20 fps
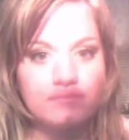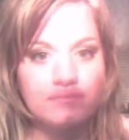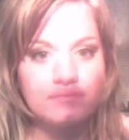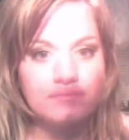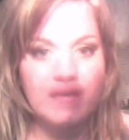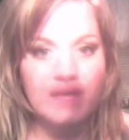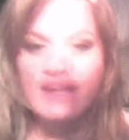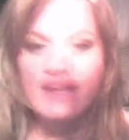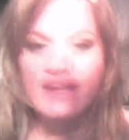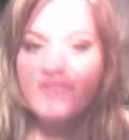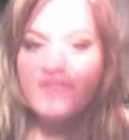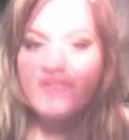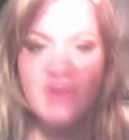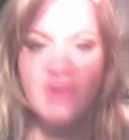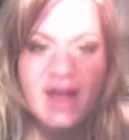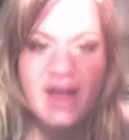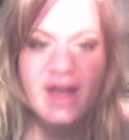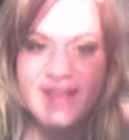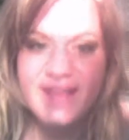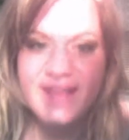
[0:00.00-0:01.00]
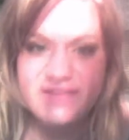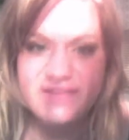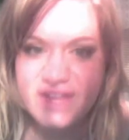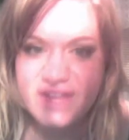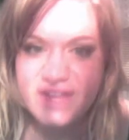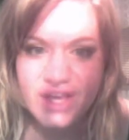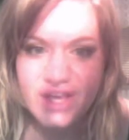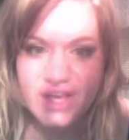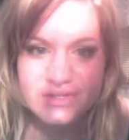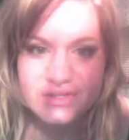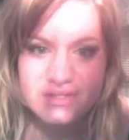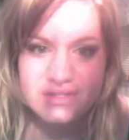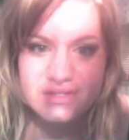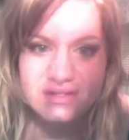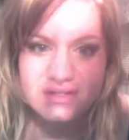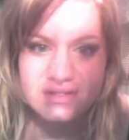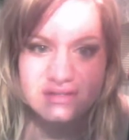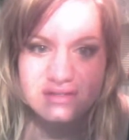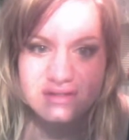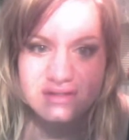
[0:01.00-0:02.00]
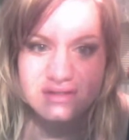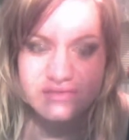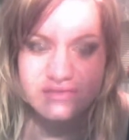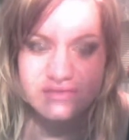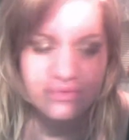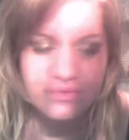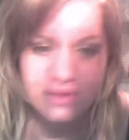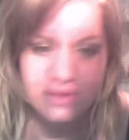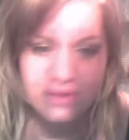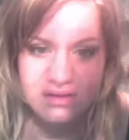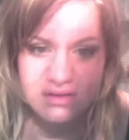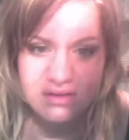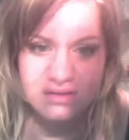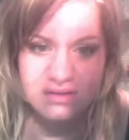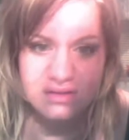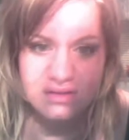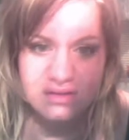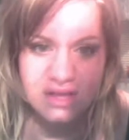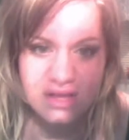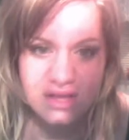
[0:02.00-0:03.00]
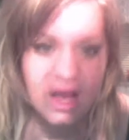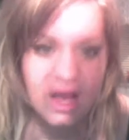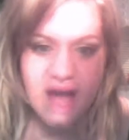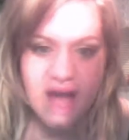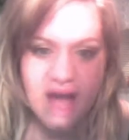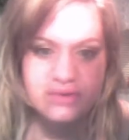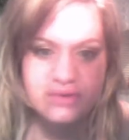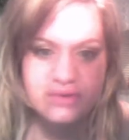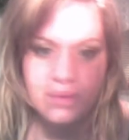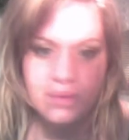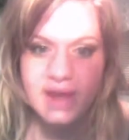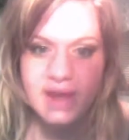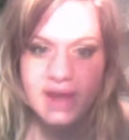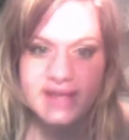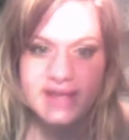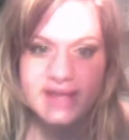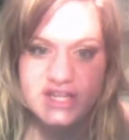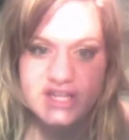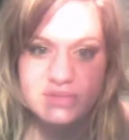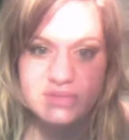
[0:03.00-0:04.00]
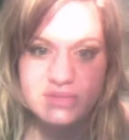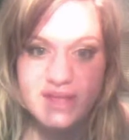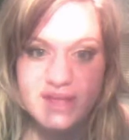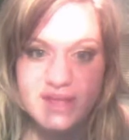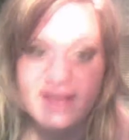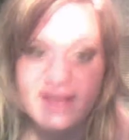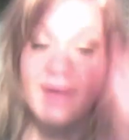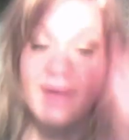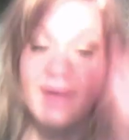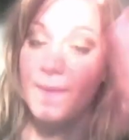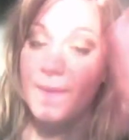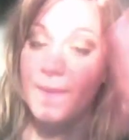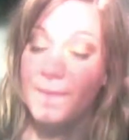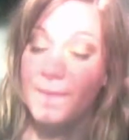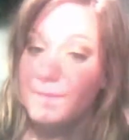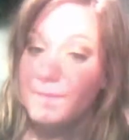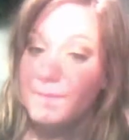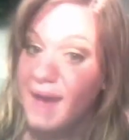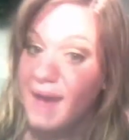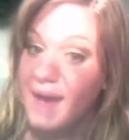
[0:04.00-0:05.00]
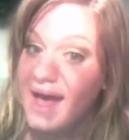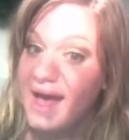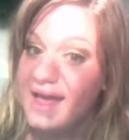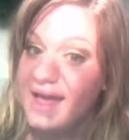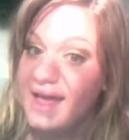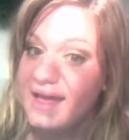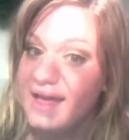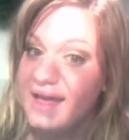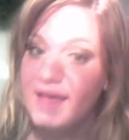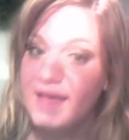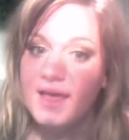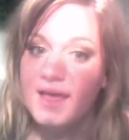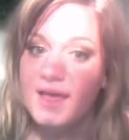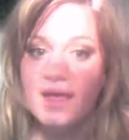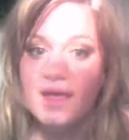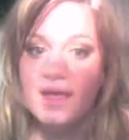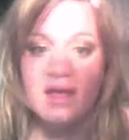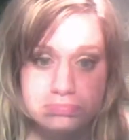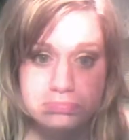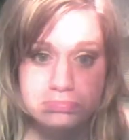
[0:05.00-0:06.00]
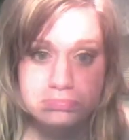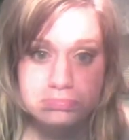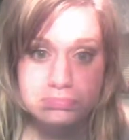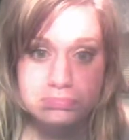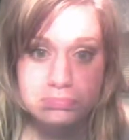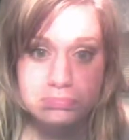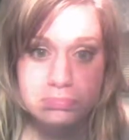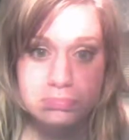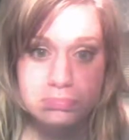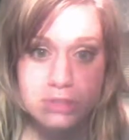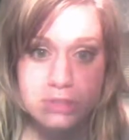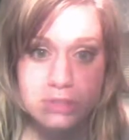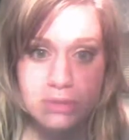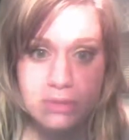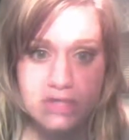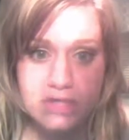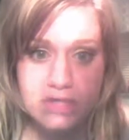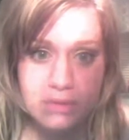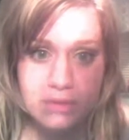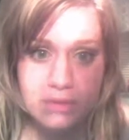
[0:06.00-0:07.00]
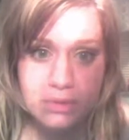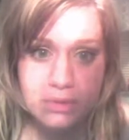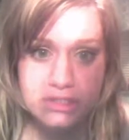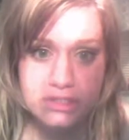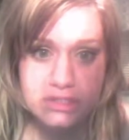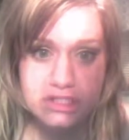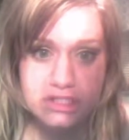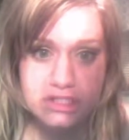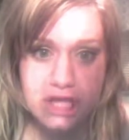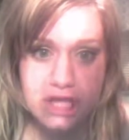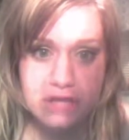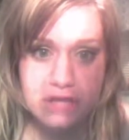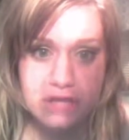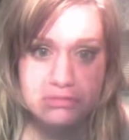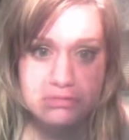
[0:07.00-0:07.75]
I never know how to end videos, for real. Like, I don't know why I can't just be like, bye, someone tell me what to say.